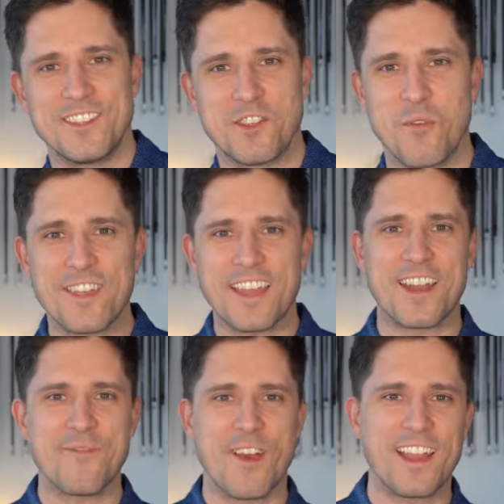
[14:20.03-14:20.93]
So with that
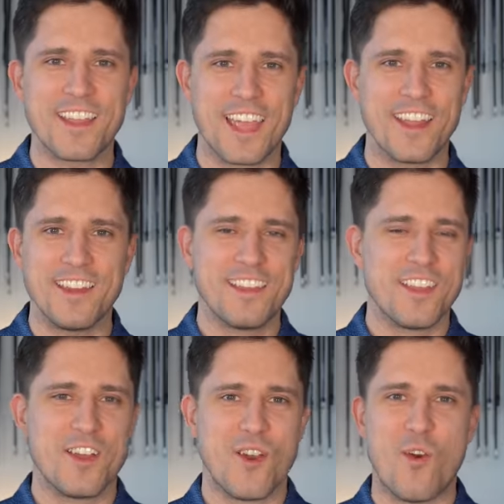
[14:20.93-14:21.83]
in mind, again,
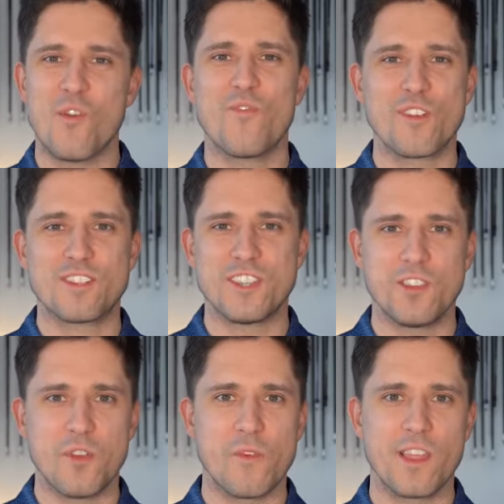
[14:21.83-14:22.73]
old versus
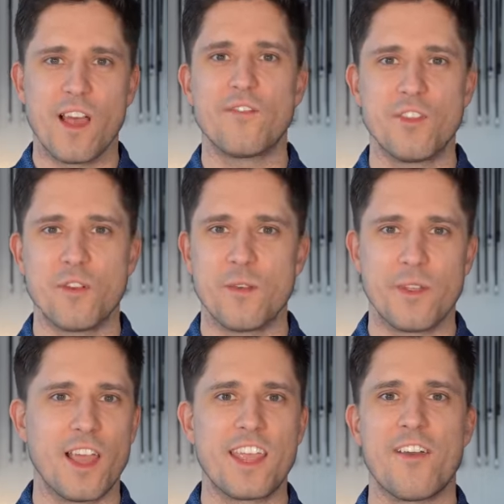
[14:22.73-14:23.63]
new, we love doing it. We
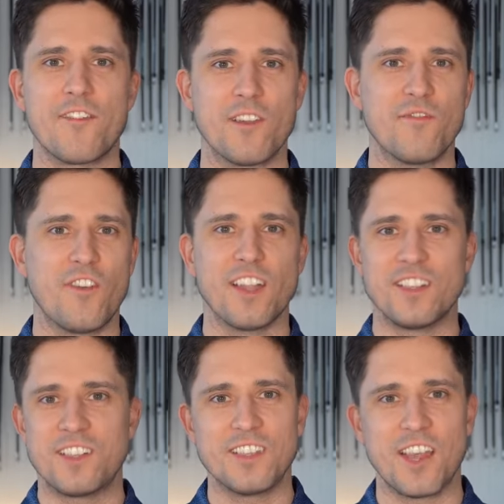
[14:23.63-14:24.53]
like having a little fun, as
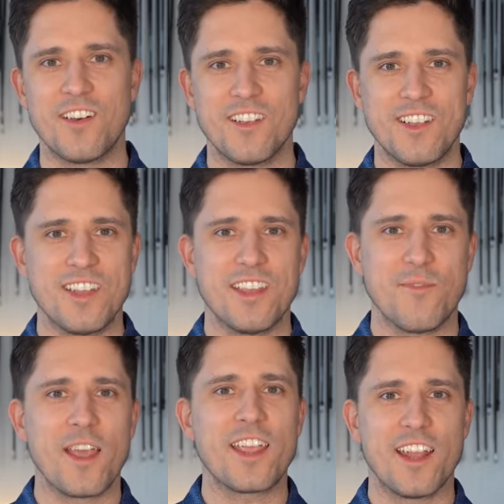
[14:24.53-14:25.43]
you can tell.
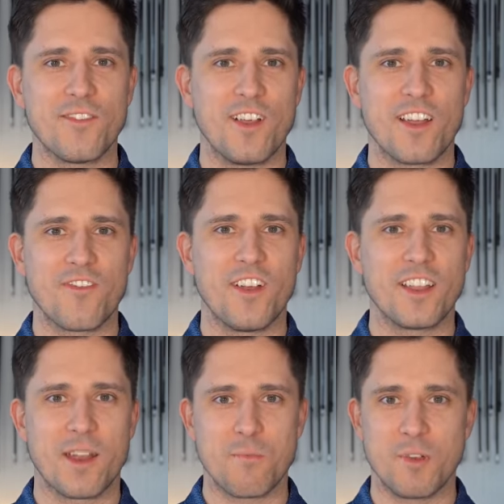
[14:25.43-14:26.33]
Mike and I have a lot of fun
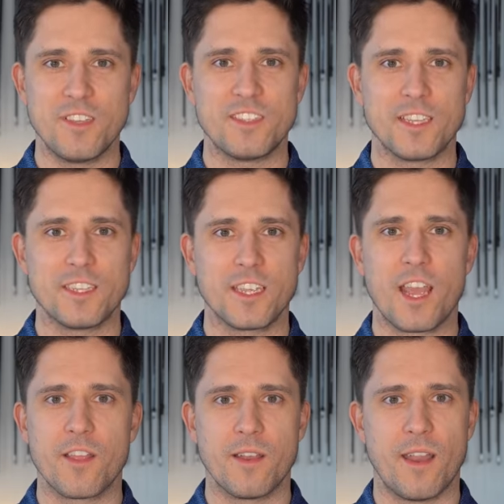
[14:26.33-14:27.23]
kind of putting these things
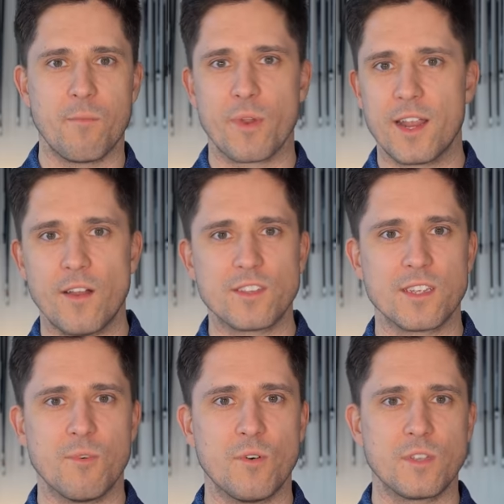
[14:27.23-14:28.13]
together and, and, bringing out
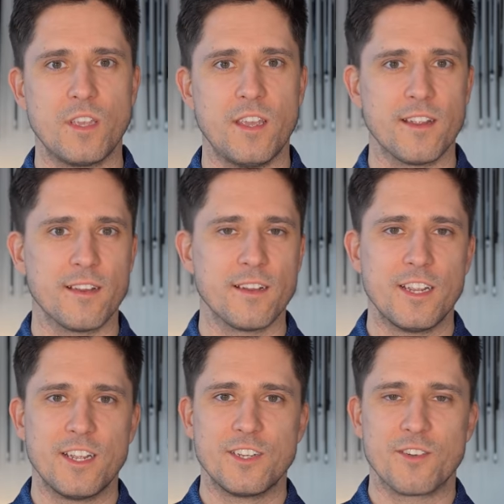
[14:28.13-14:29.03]
some old gear,
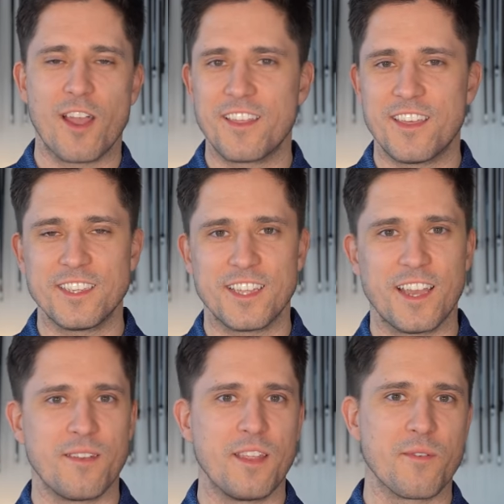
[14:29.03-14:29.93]
trying things
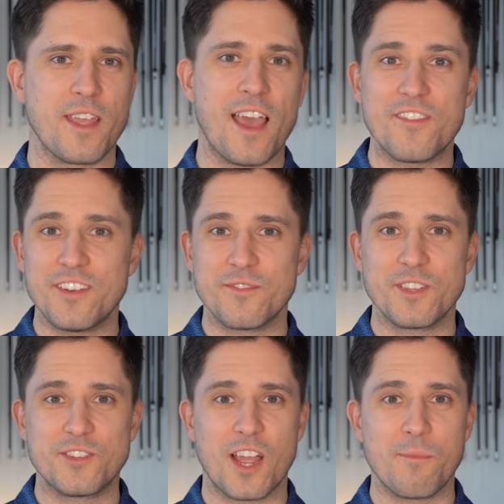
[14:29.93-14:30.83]
that either we haven't
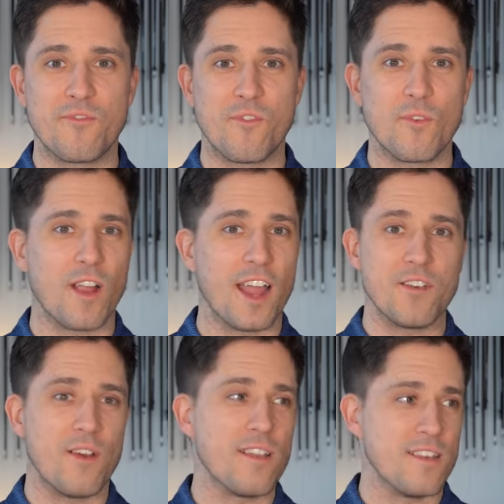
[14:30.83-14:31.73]
really tried before. I
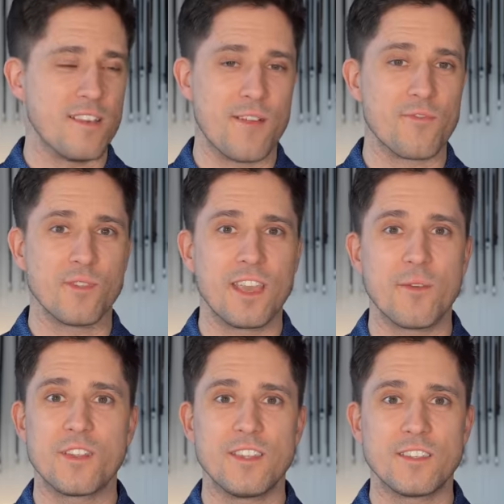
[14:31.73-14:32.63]
know I never really hit
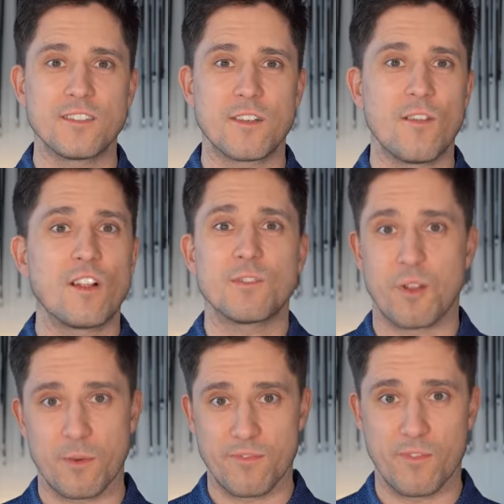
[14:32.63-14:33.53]
one of these things on a launch
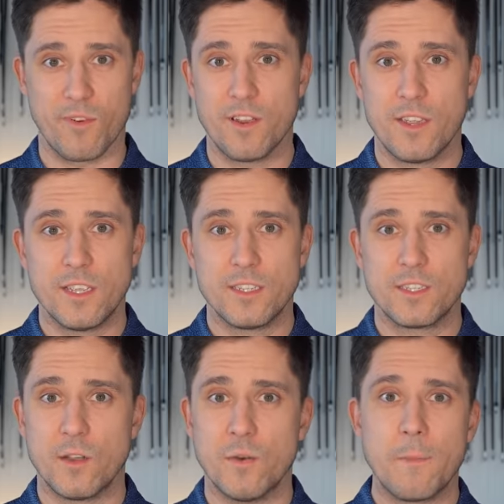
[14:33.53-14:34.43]
monitor before.
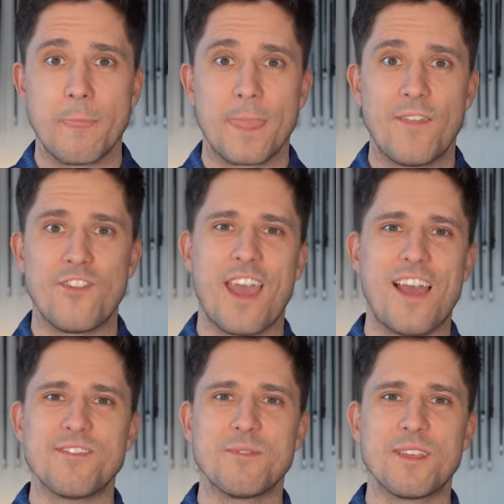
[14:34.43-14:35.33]
So if you
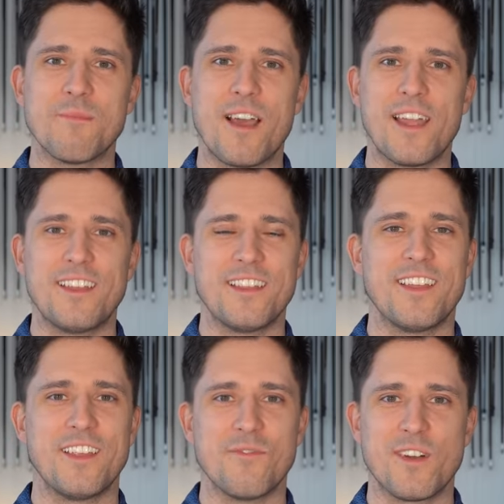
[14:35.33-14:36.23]
have something in mind
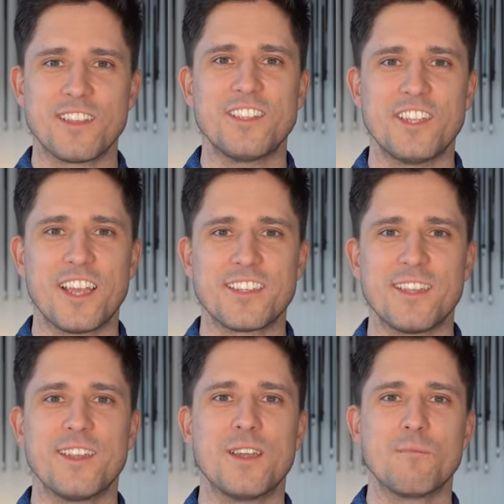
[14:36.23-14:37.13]
and you want to suggest
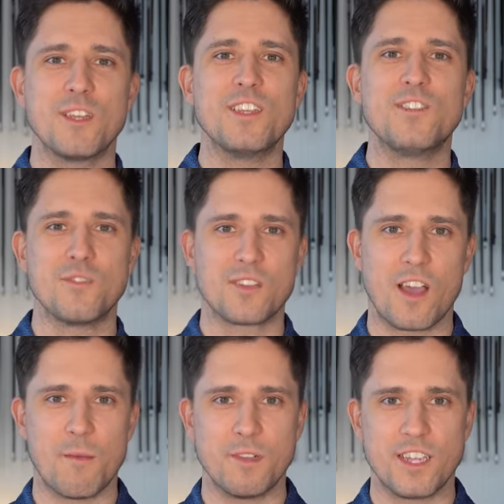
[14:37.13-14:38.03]
it, please use the
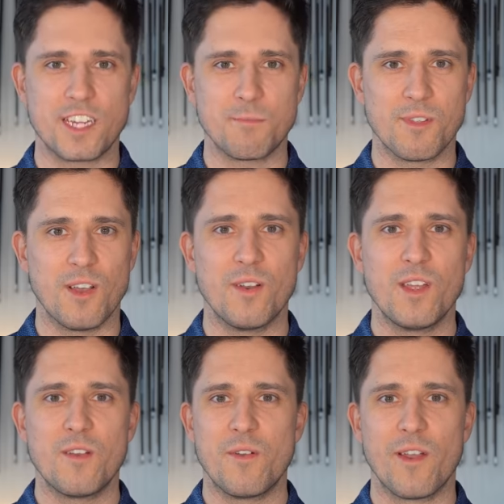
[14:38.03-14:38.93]
comment section below.
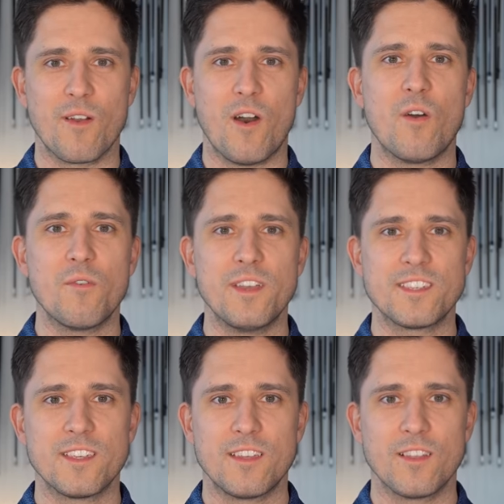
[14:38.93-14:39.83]
We are
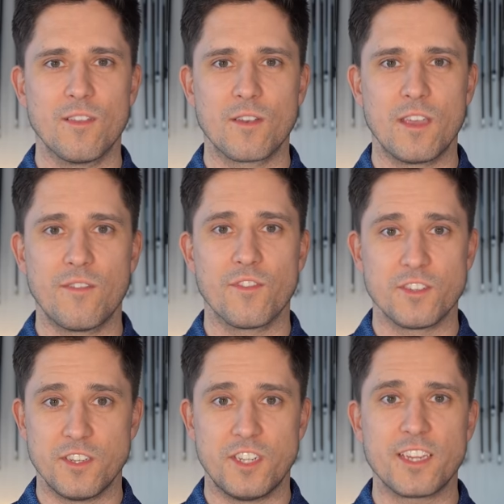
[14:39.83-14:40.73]
always looking for
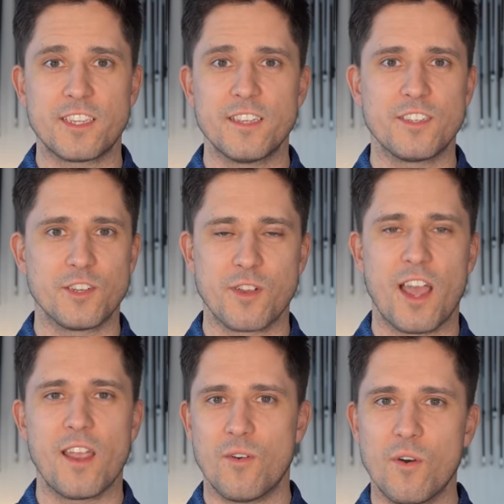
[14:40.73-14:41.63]
suggestions to
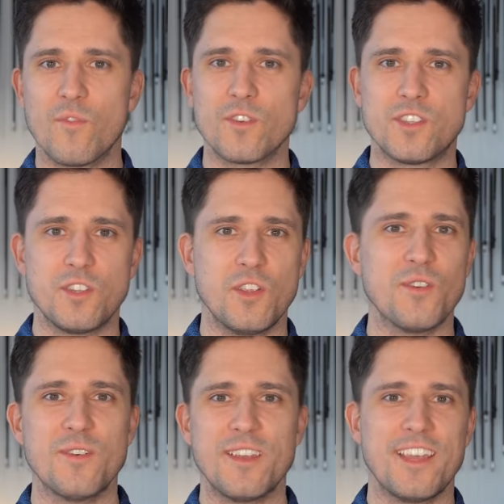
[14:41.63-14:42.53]
try old versus
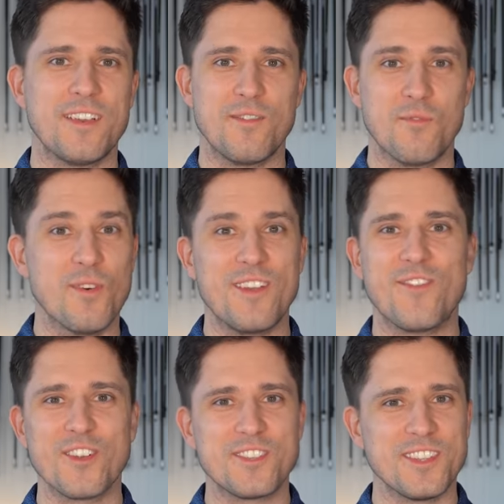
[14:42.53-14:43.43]
new, wood
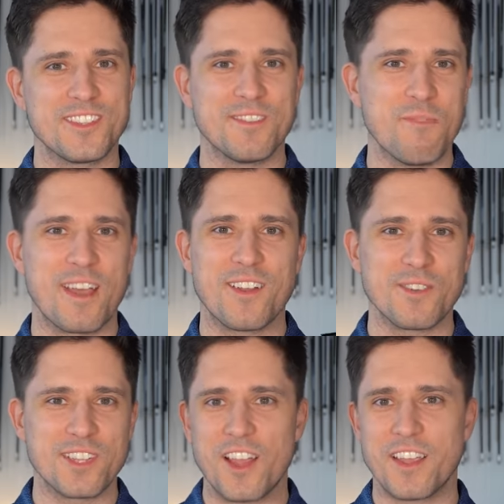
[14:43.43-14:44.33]
versus metal.
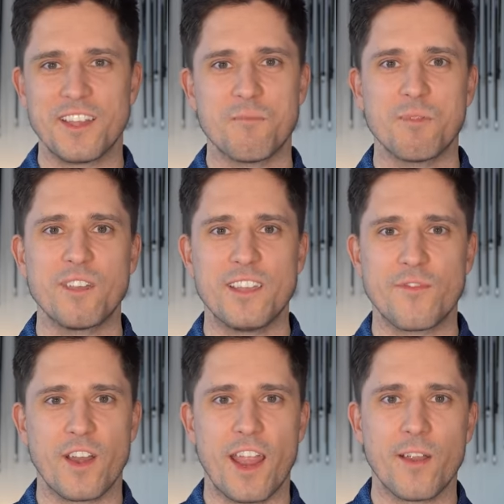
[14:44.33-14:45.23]
We're talking completely
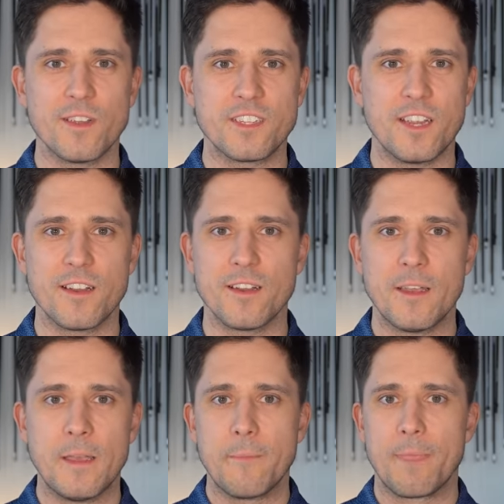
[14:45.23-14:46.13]
different eras here.
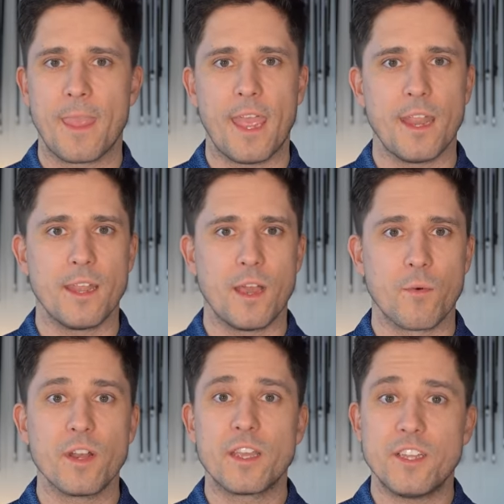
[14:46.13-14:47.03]
And uh, we're
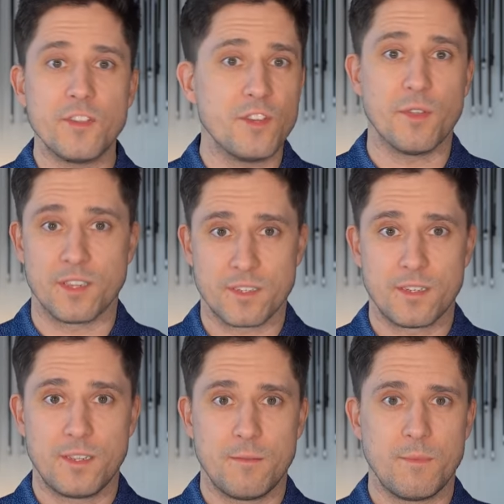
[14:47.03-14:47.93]
going to continue to do this
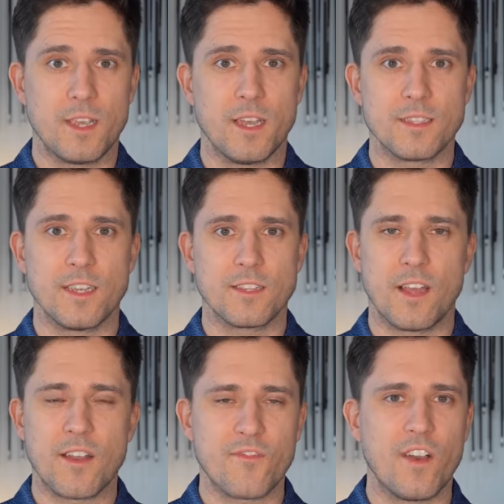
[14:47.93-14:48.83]
because it's a
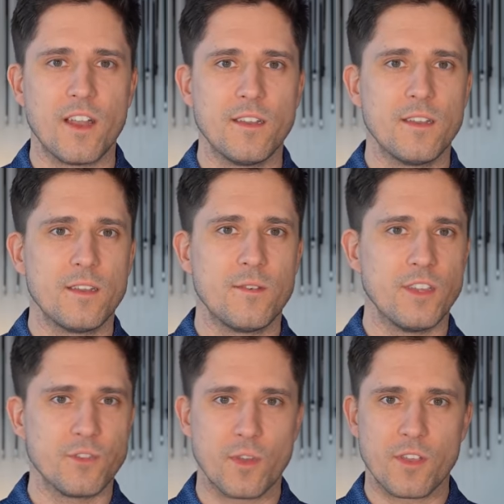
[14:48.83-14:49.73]
lot of fun. We
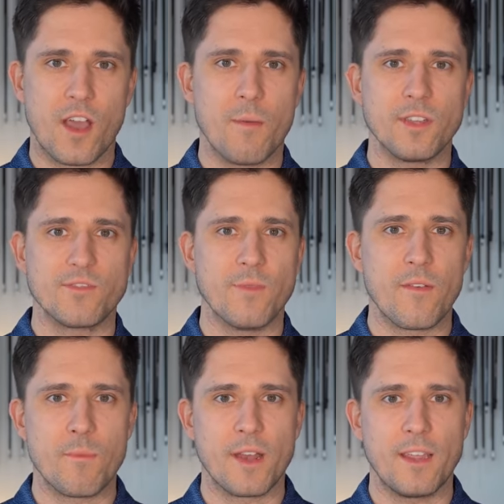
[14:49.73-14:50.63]
enjoy the comments from
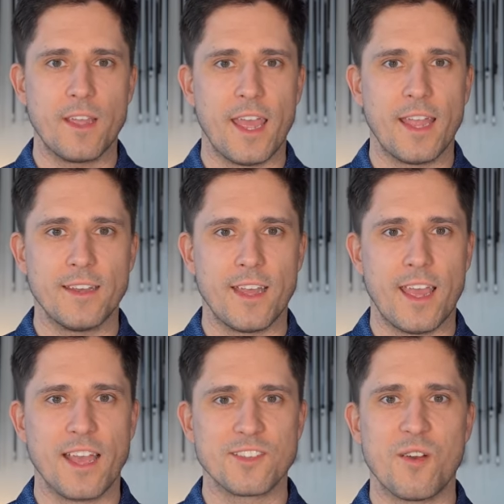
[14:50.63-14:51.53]
everybody. And uh,
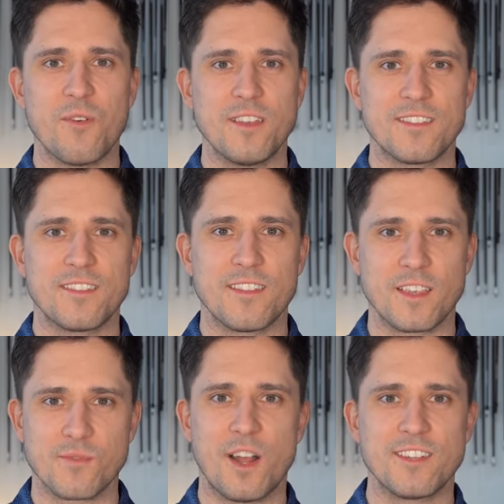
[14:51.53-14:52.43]
as always,
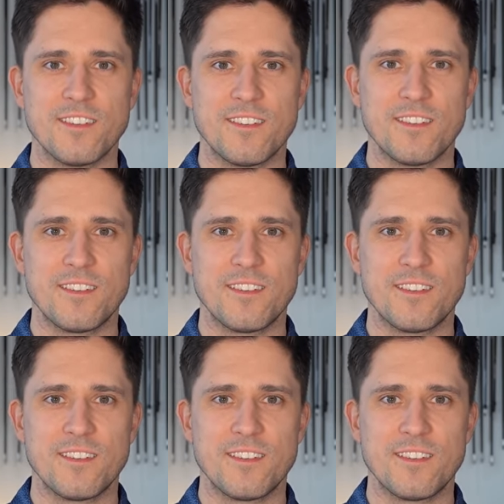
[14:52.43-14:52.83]
thanks for watching.